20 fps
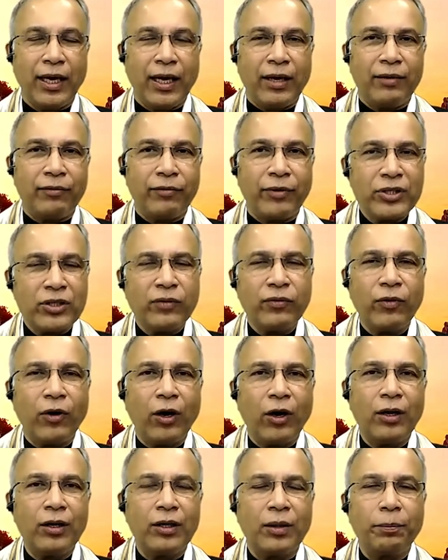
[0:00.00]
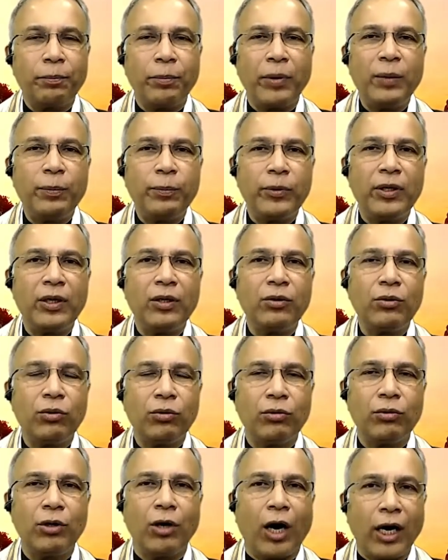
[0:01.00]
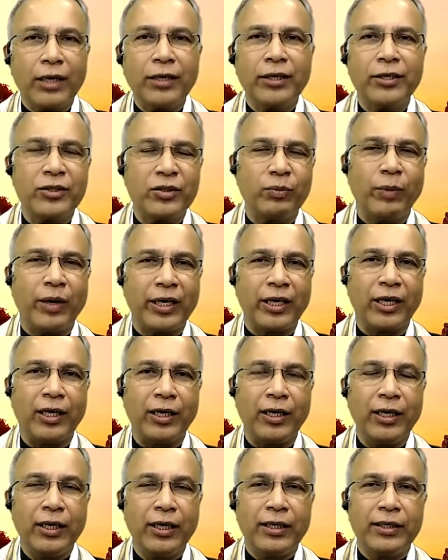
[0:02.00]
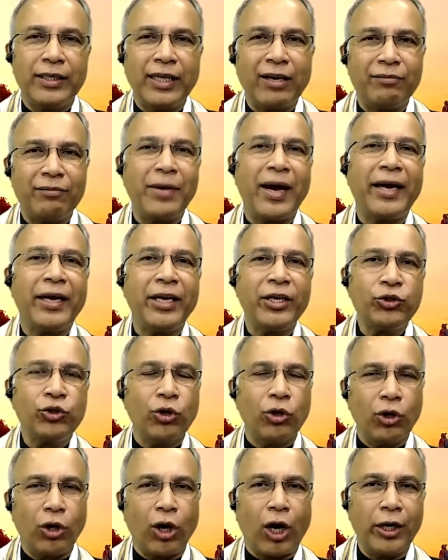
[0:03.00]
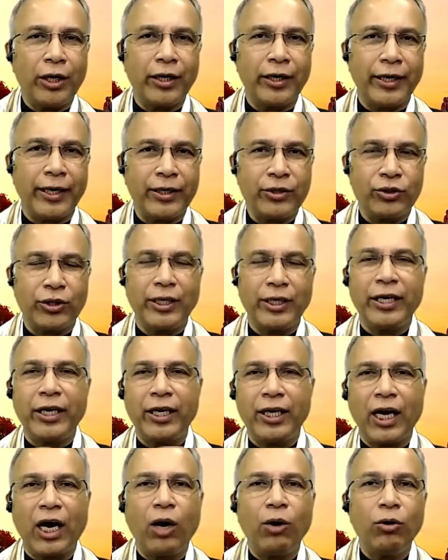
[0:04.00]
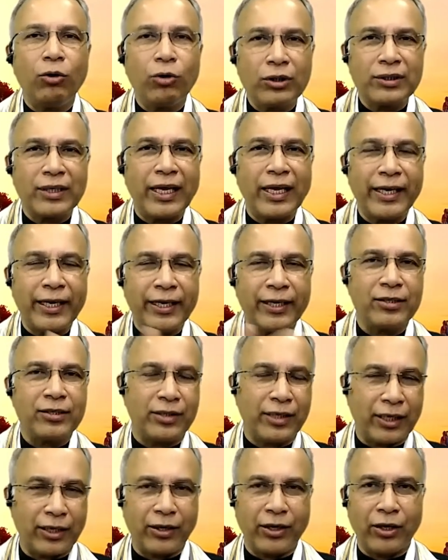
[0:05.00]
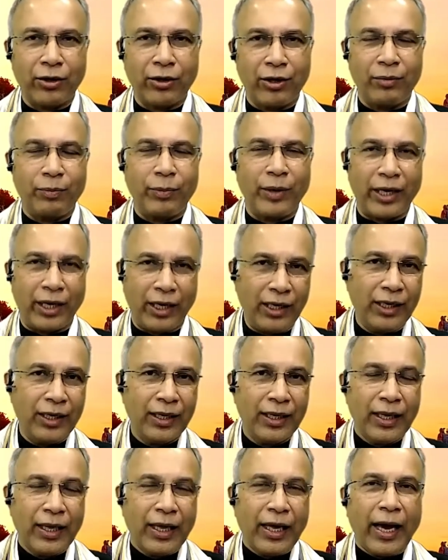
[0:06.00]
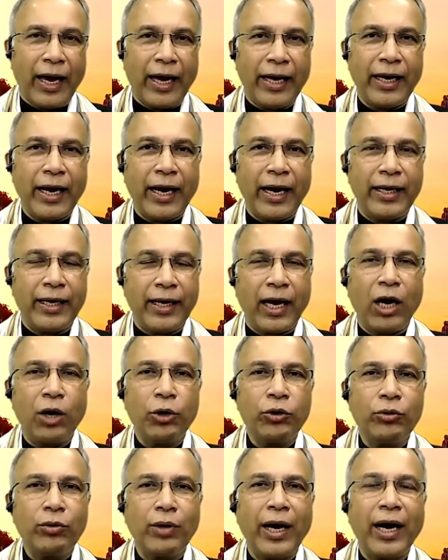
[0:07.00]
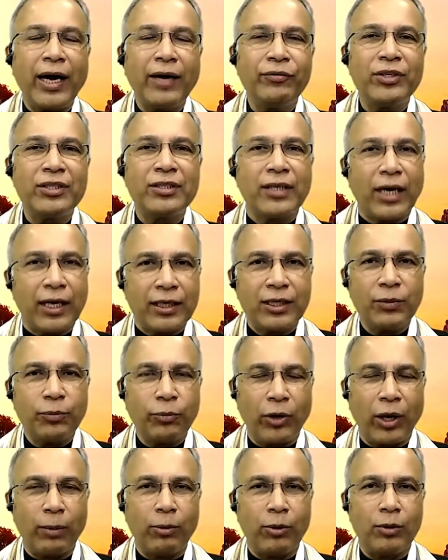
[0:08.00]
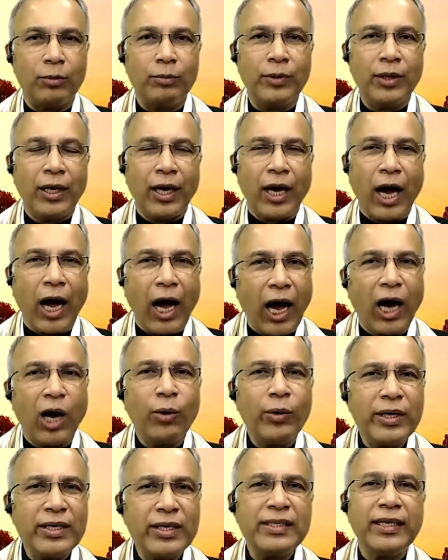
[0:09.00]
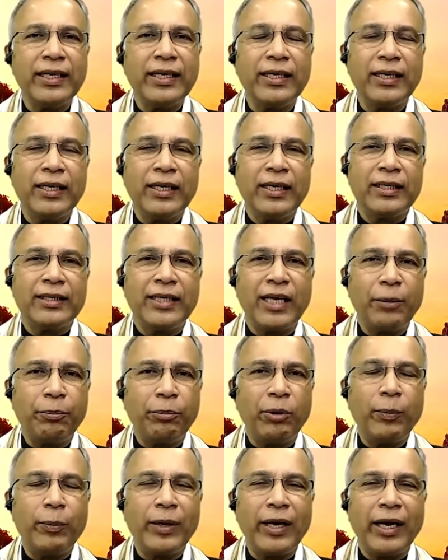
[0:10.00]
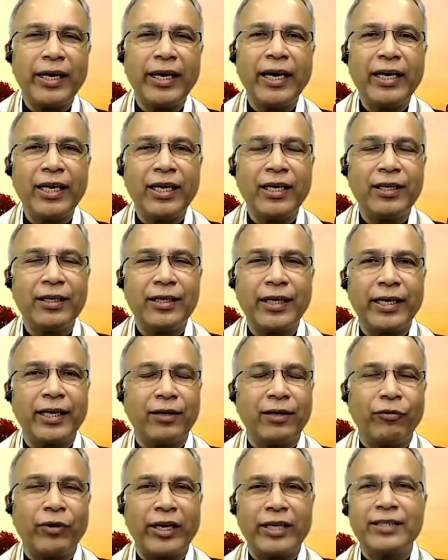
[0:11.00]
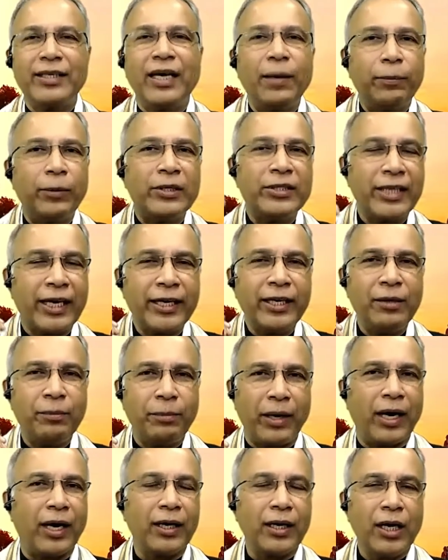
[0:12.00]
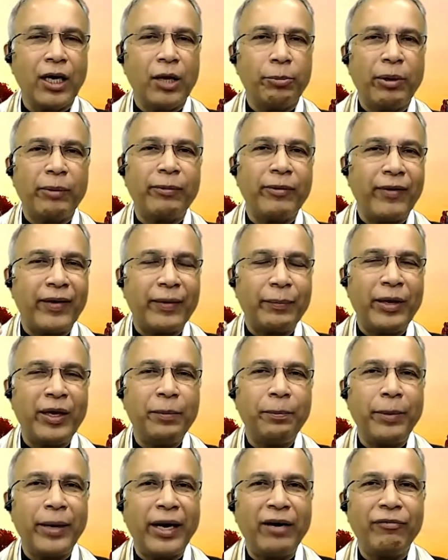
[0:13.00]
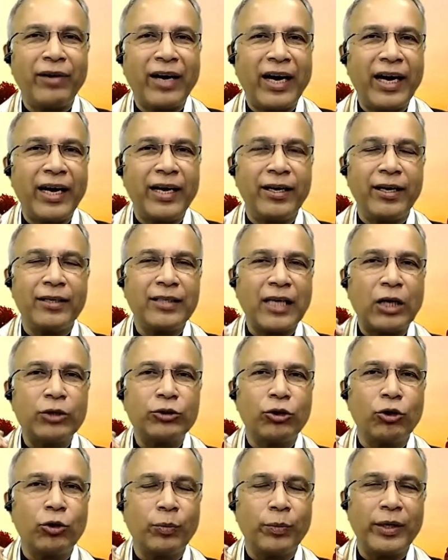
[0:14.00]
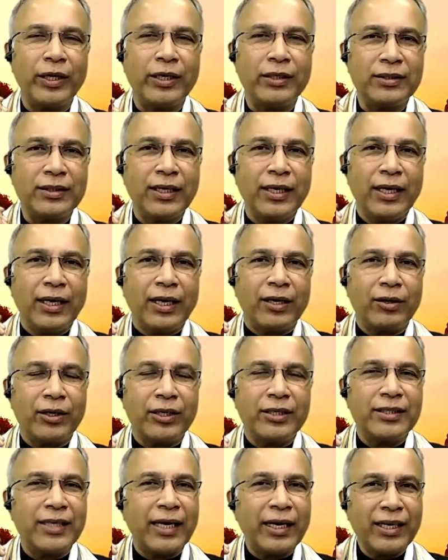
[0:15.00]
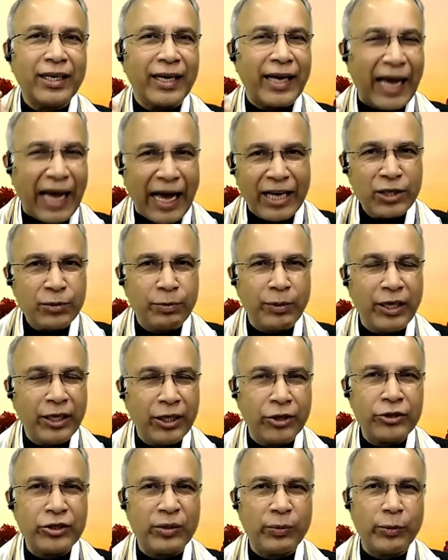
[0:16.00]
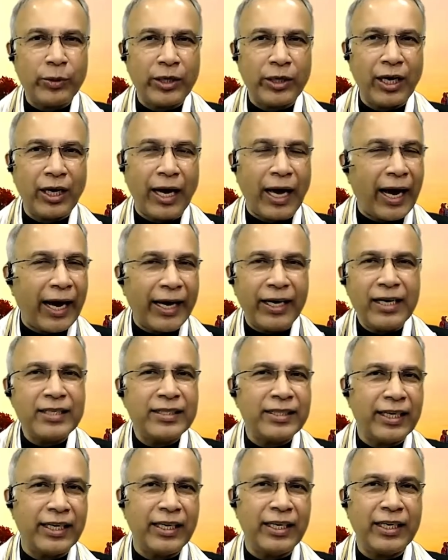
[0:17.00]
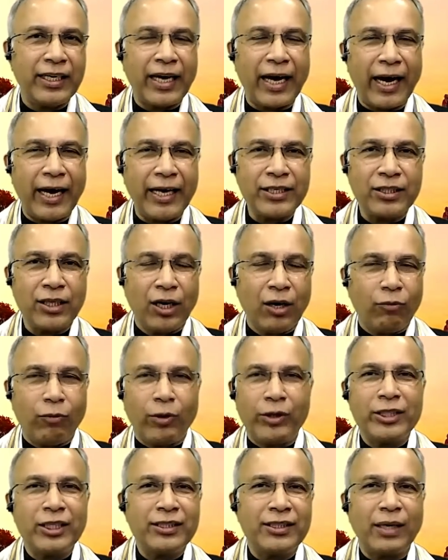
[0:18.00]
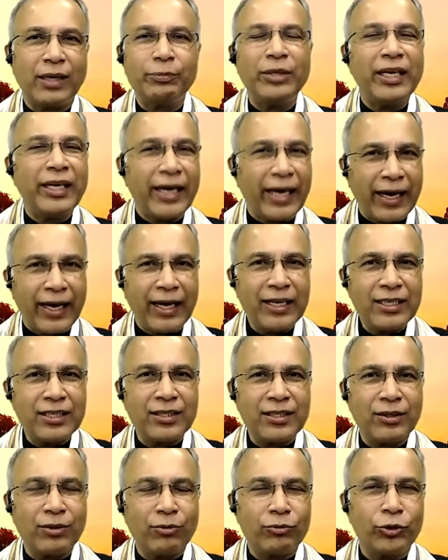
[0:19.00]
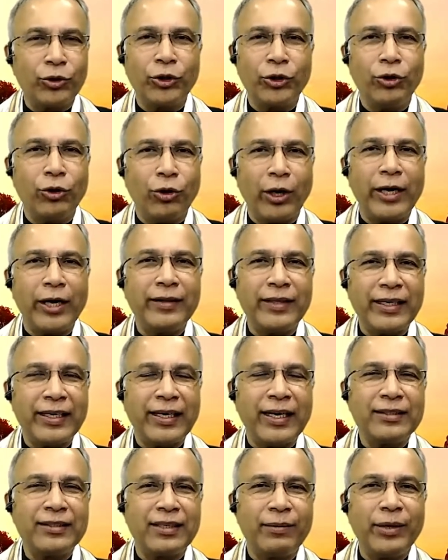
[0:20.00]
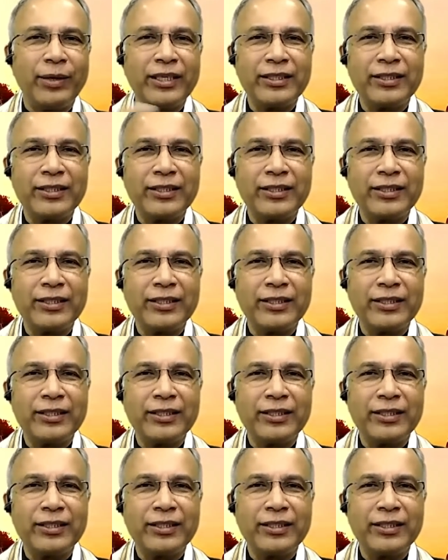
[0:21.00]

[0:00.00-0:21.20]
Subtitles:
First of all, the people who got this money, they have managed to launder it so that it now looks like it is regular money. And now you have this other problem. How is it that people are getting, like, for example, Shaheen Bagh, people are being paid 500,000 rupees. Is that cash being distributed? I didn't see any cash. Was it something else? Do you know anything else, Ramesh?